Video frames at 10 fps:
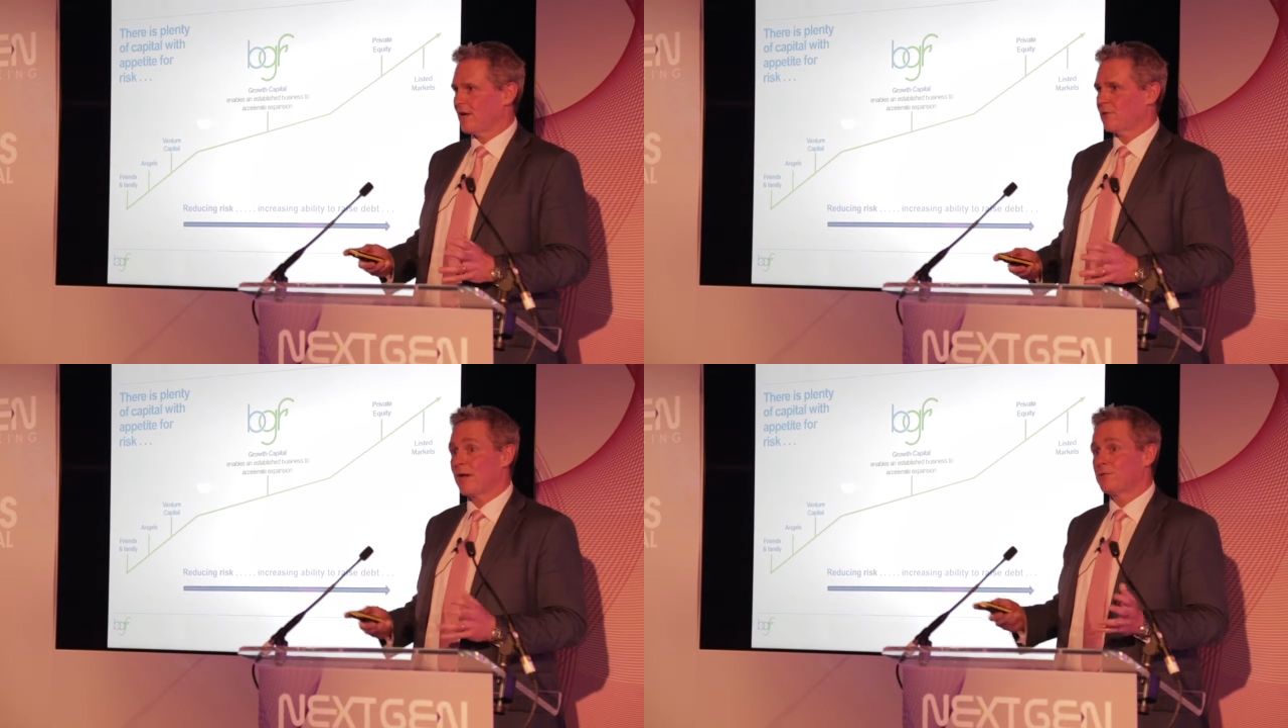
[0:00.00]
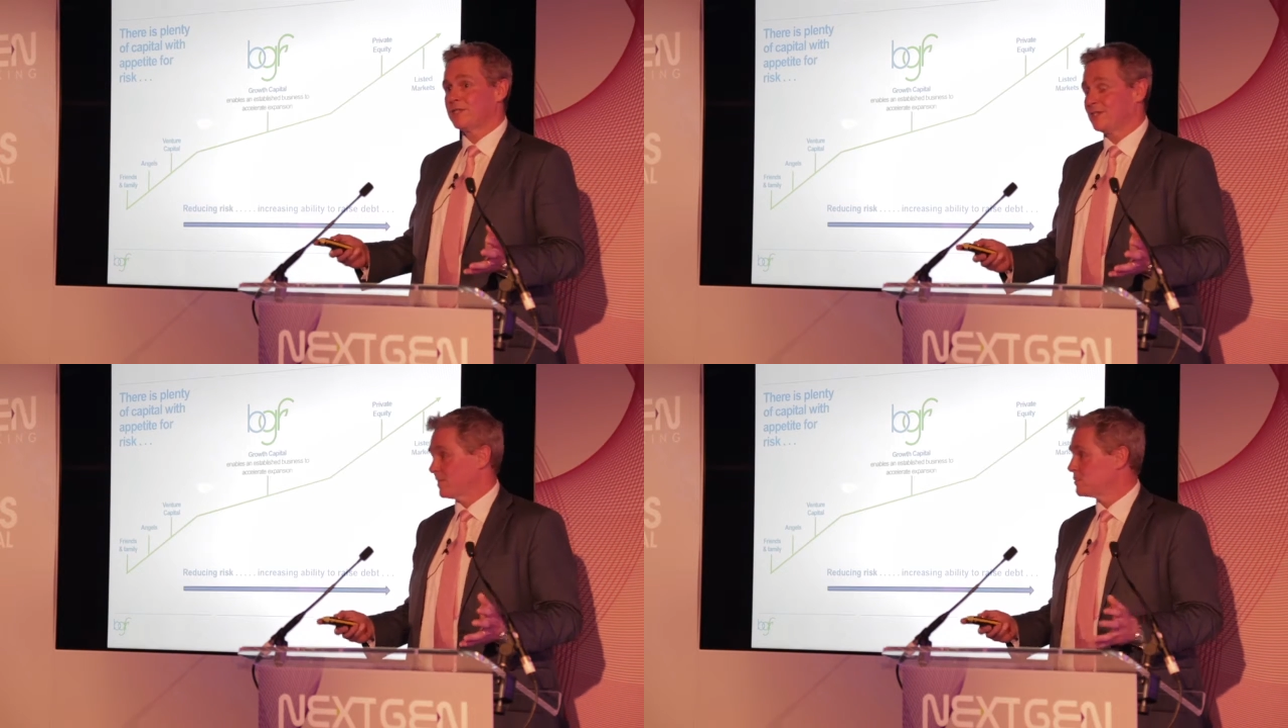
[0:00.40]

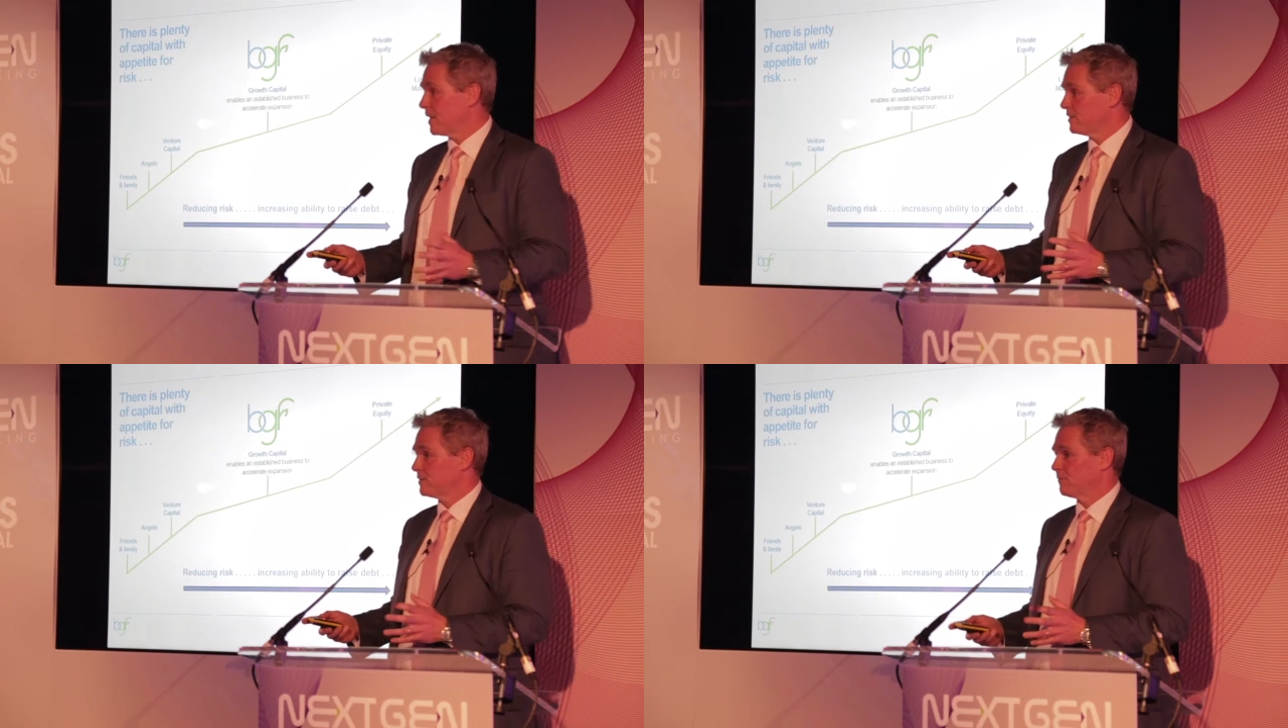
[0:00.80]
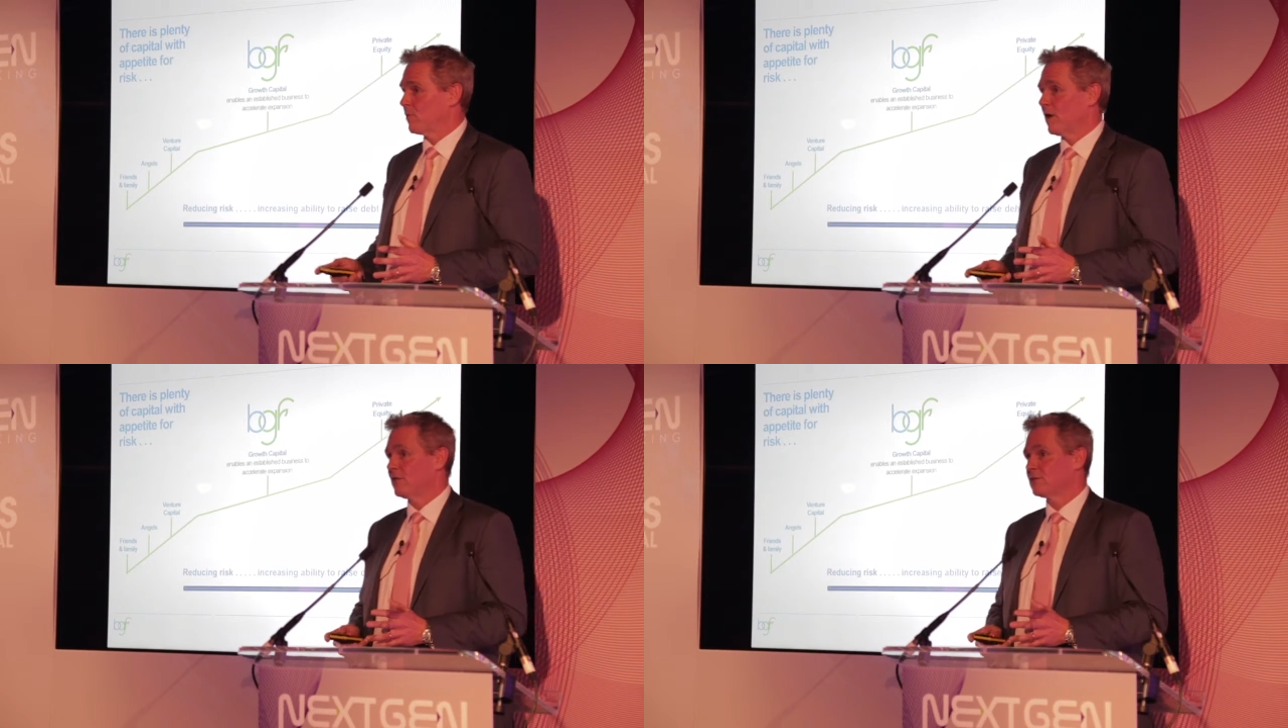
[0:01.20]
Equity is expensive,
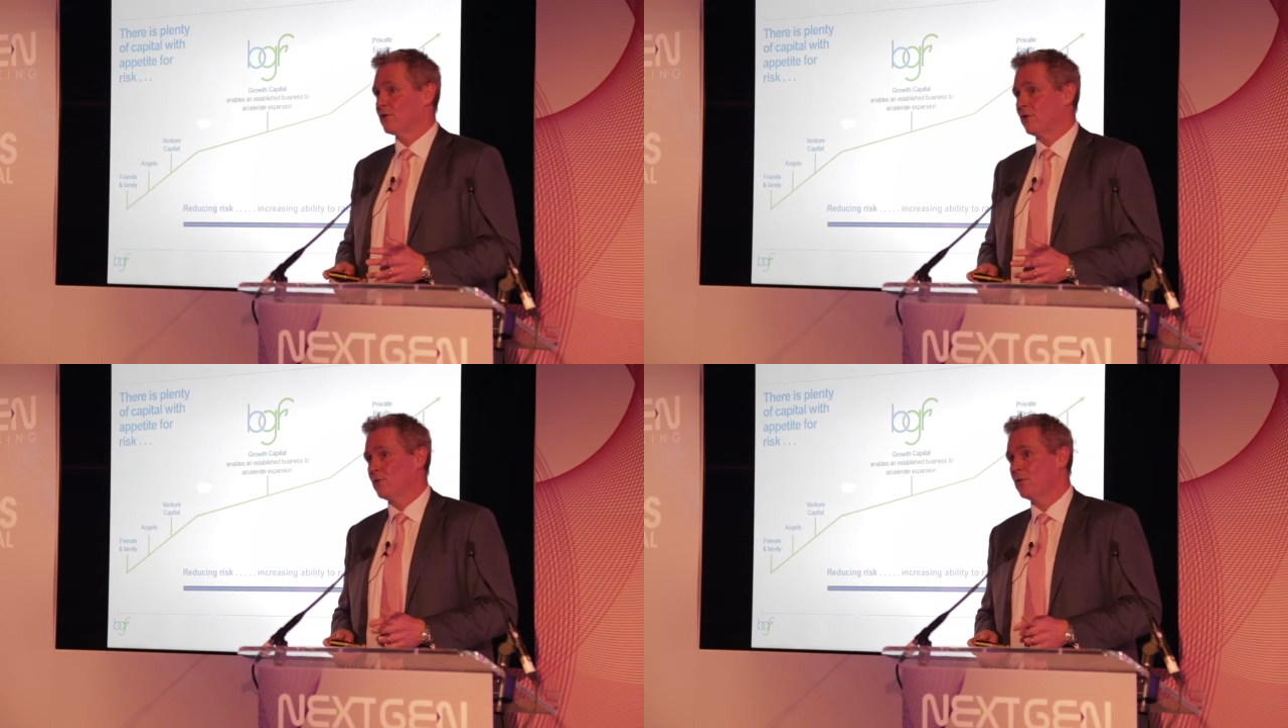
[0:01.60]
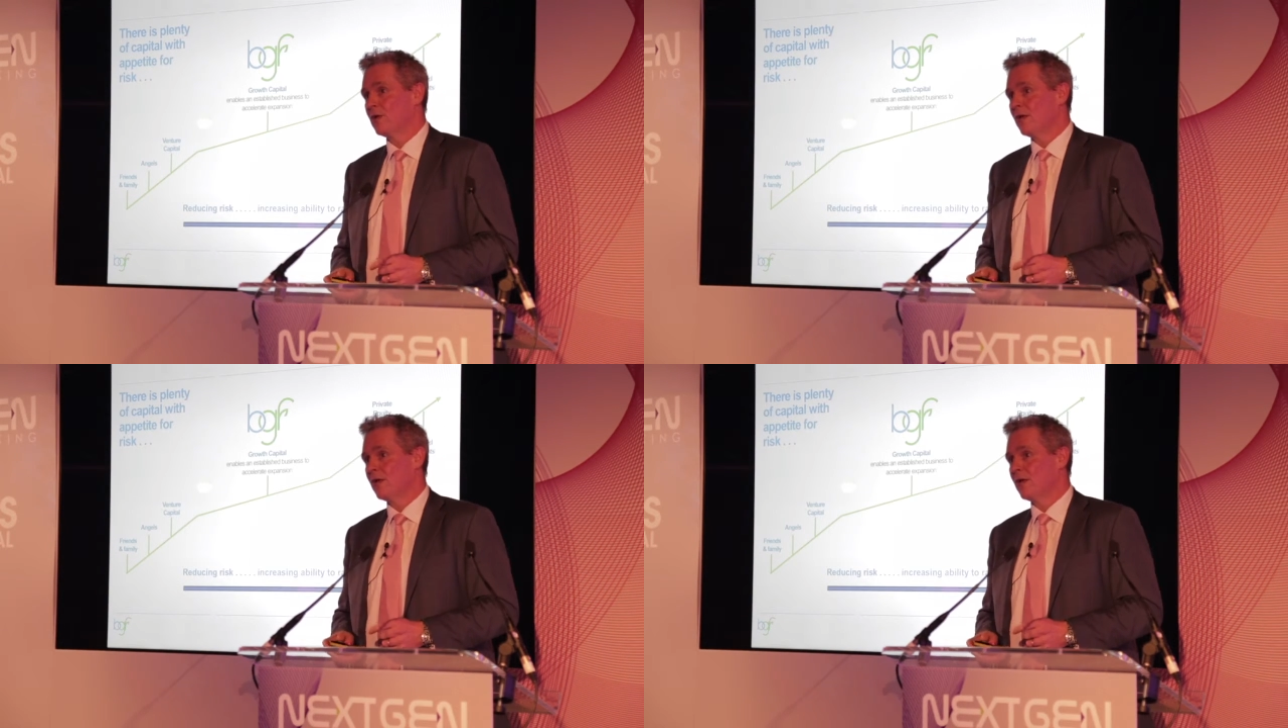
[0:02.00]
right? So